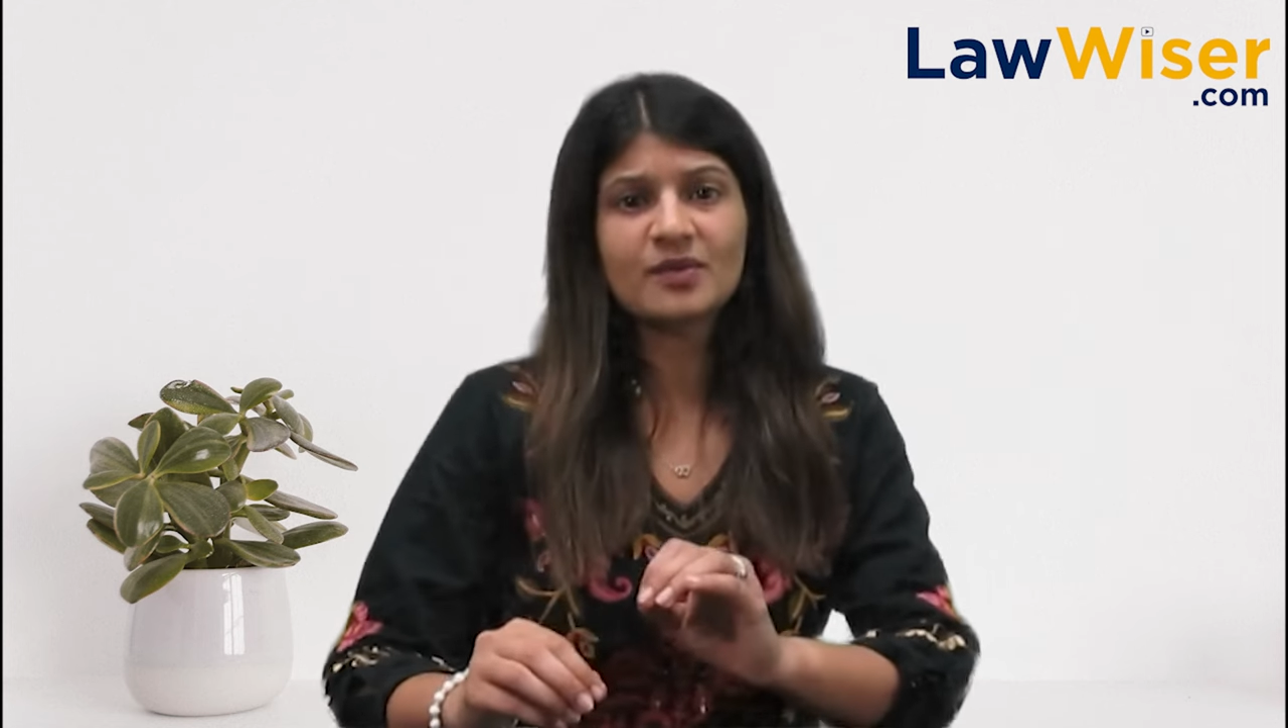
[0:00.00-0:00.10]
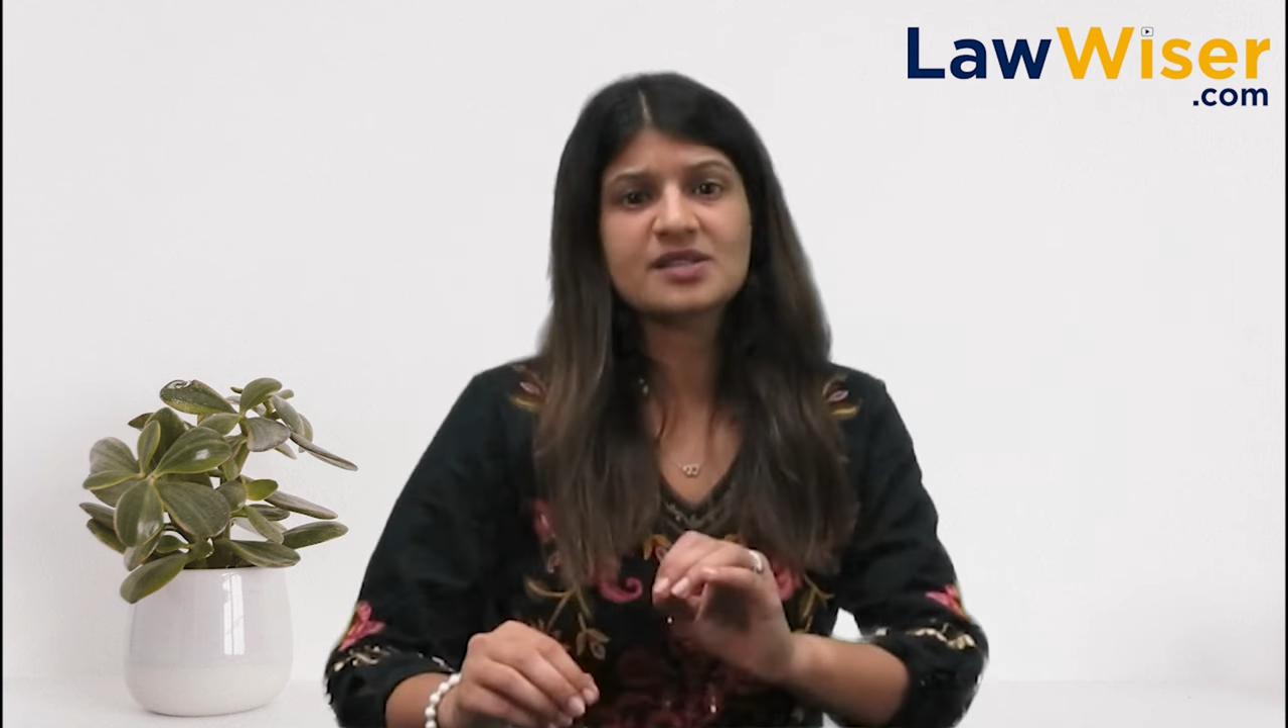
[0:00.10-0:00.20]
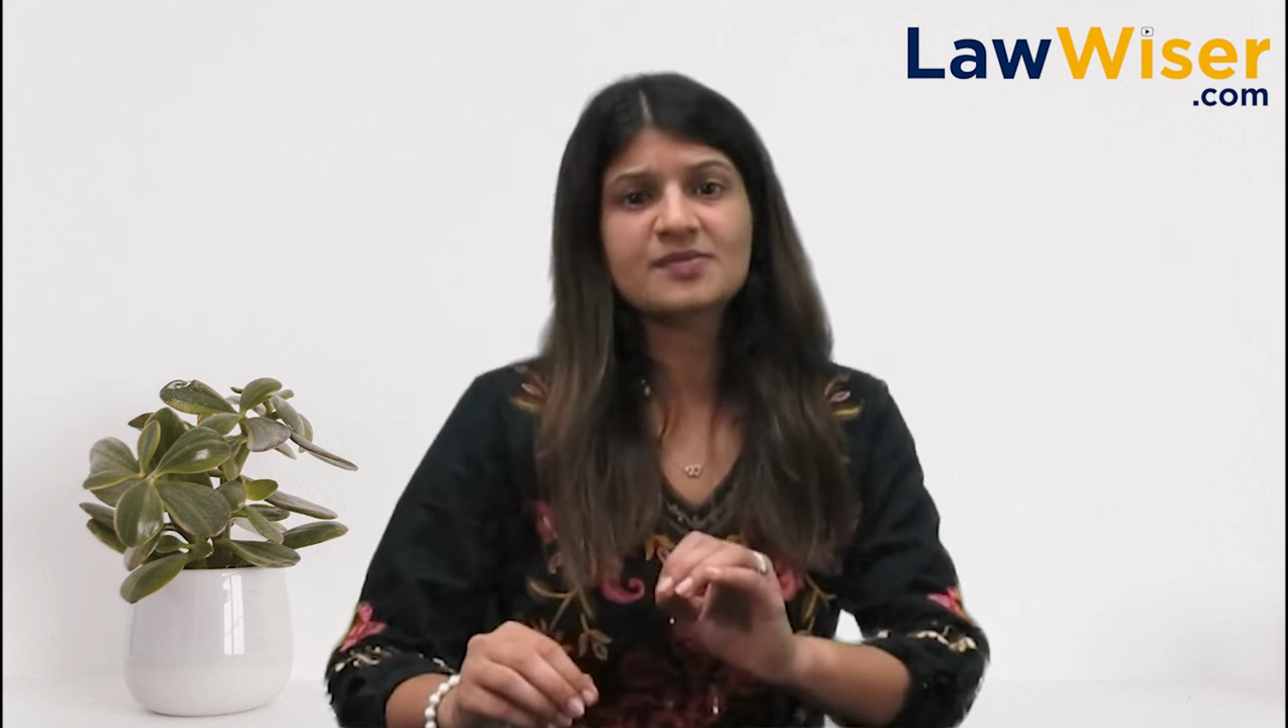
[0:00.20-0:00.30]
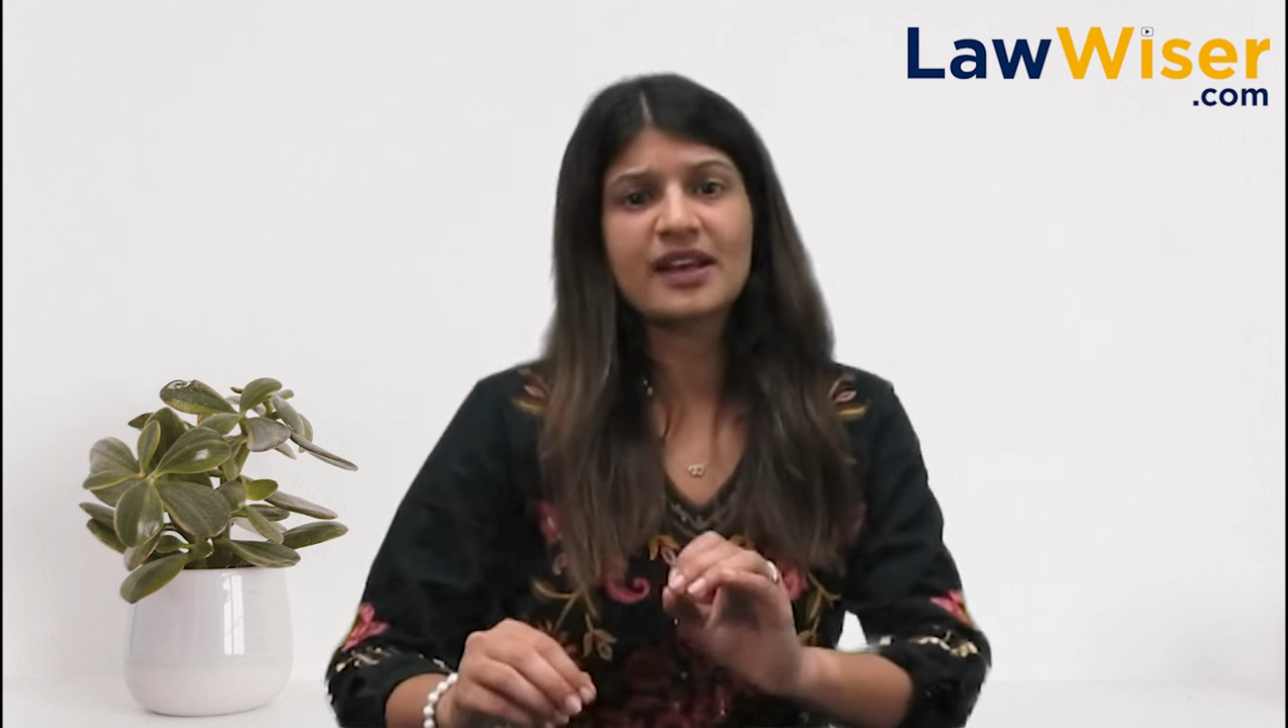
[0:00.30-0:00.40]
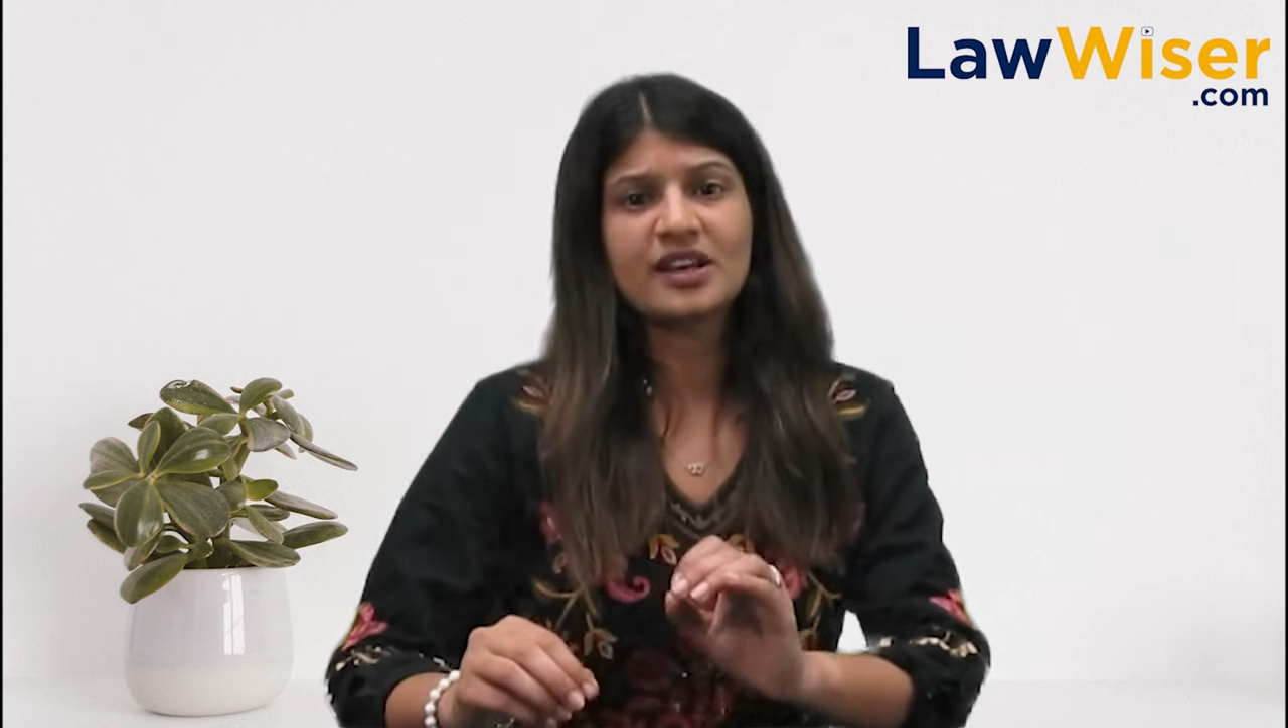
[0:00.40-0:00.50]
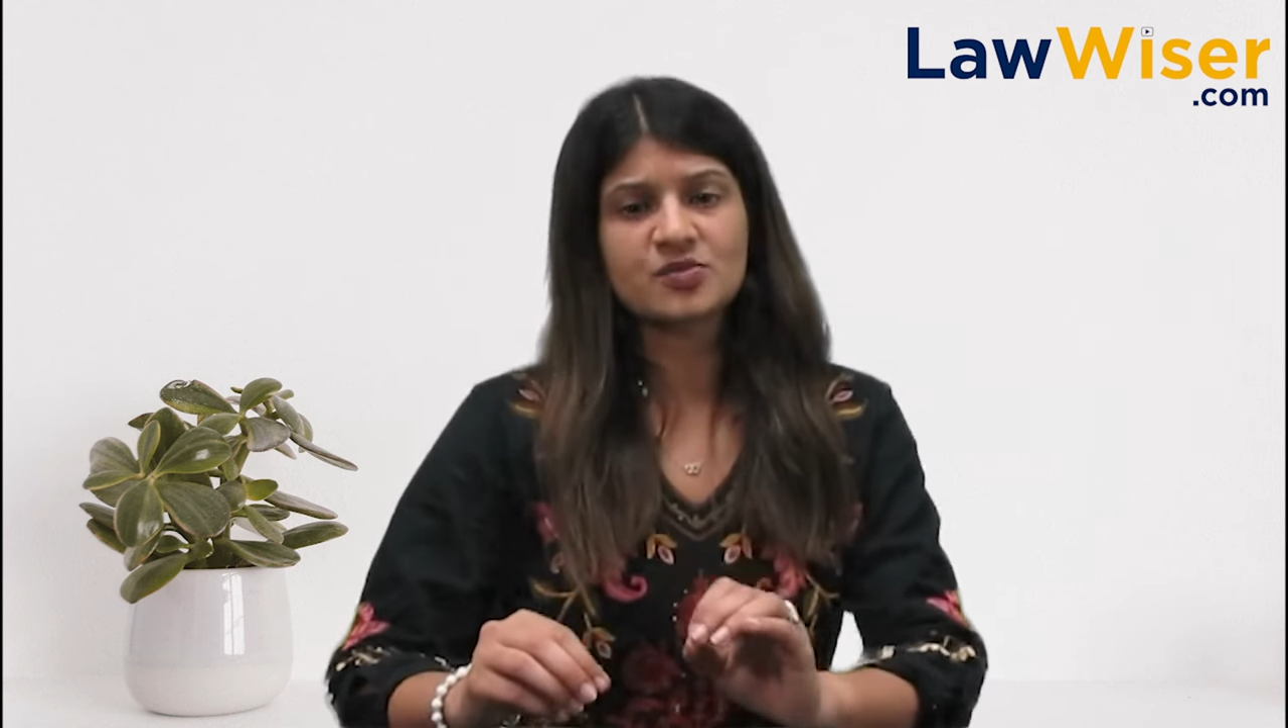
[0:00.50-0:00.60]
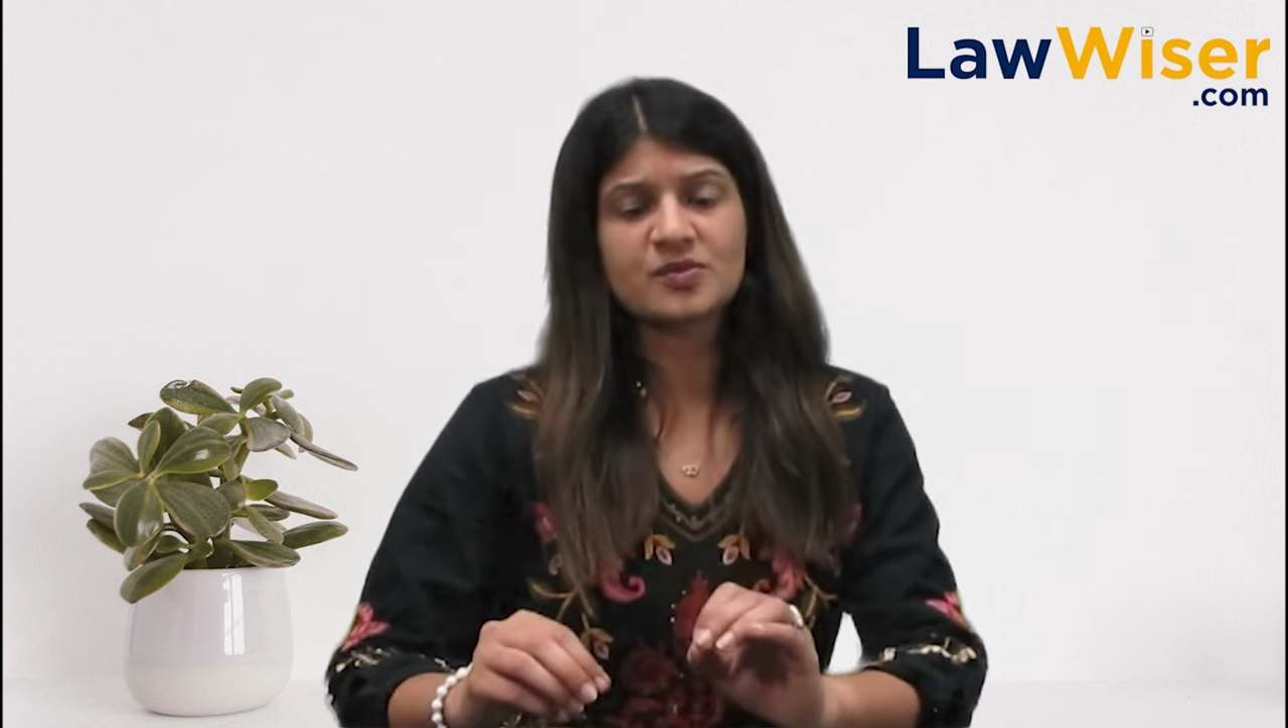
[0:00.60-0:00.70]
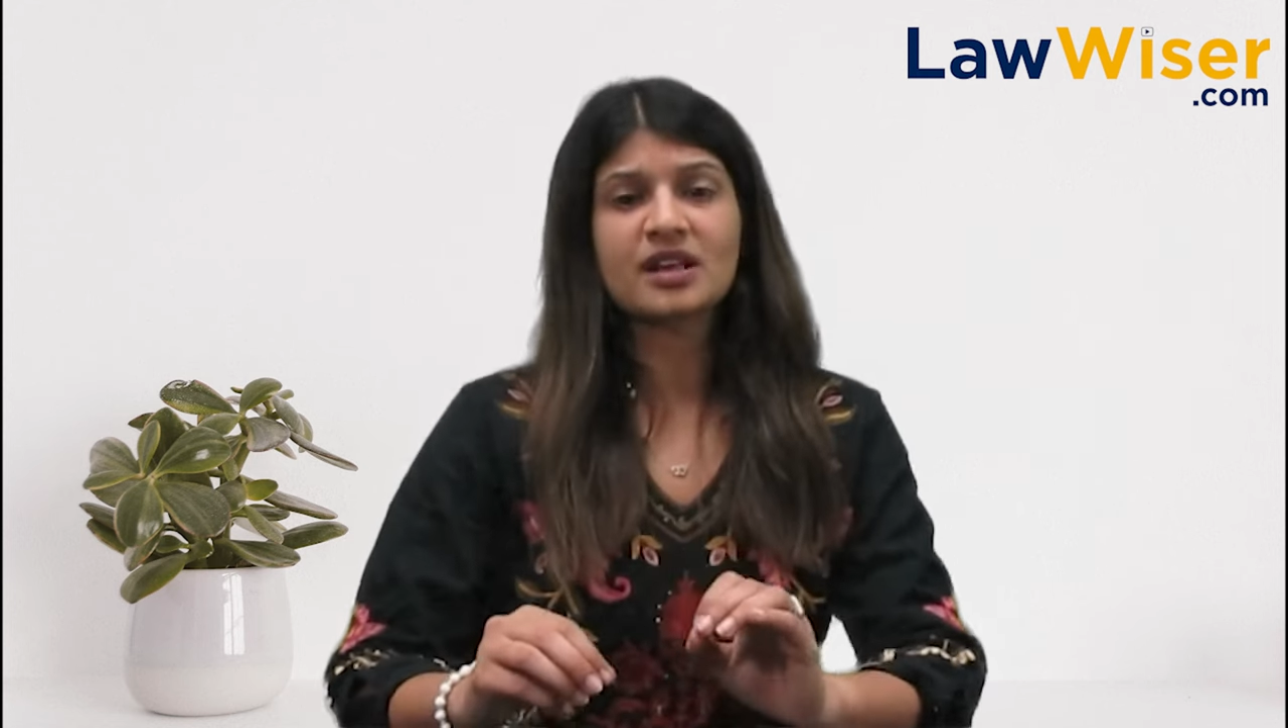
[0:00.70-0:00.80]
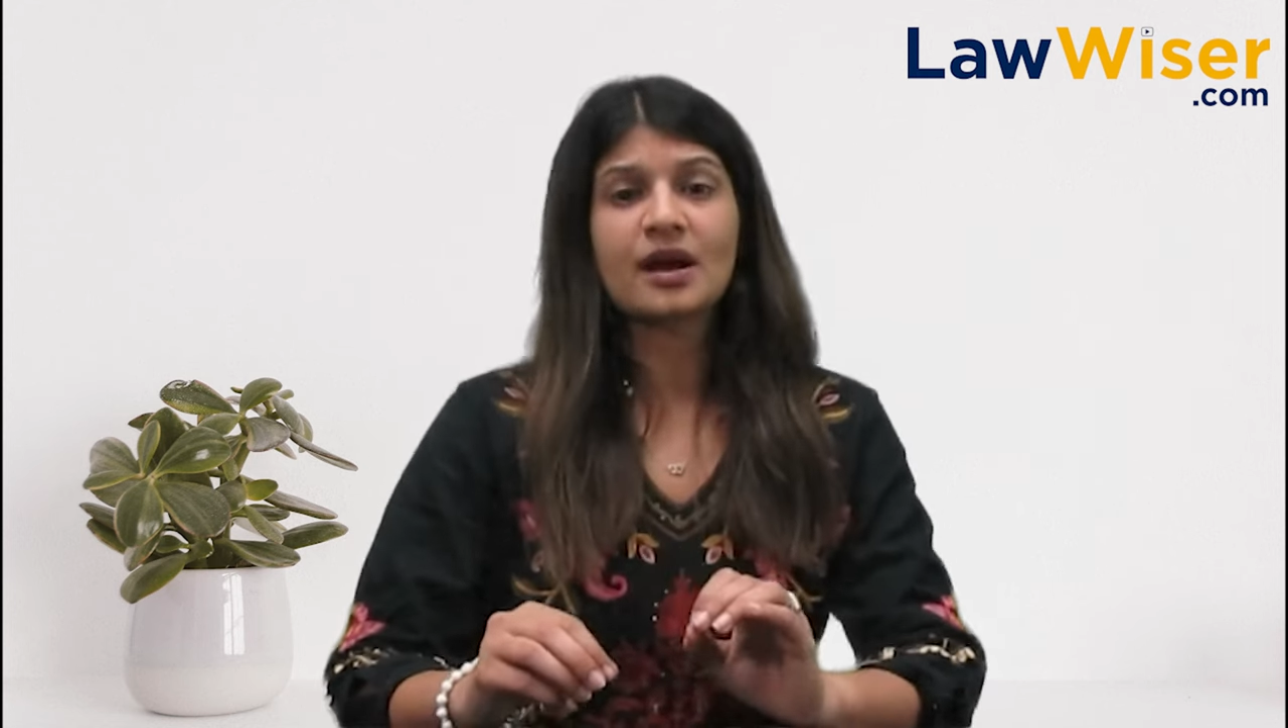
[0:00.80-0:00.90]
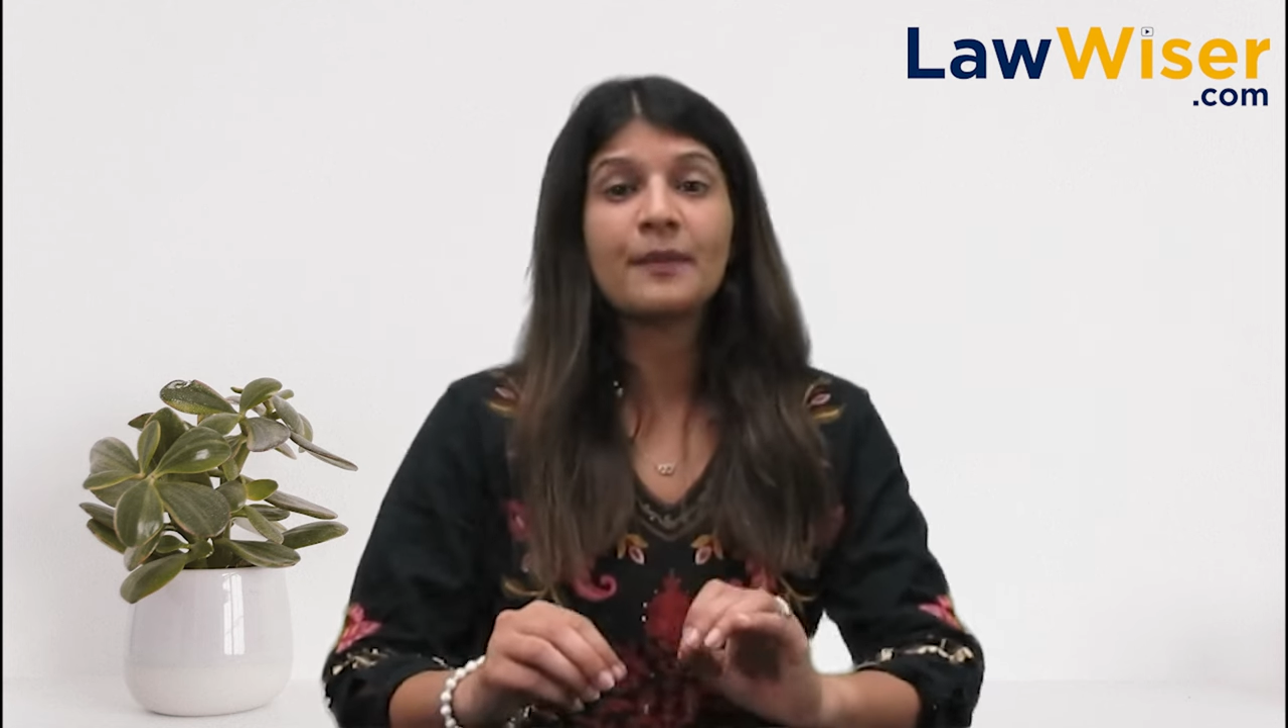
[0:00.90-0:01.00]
Waste Management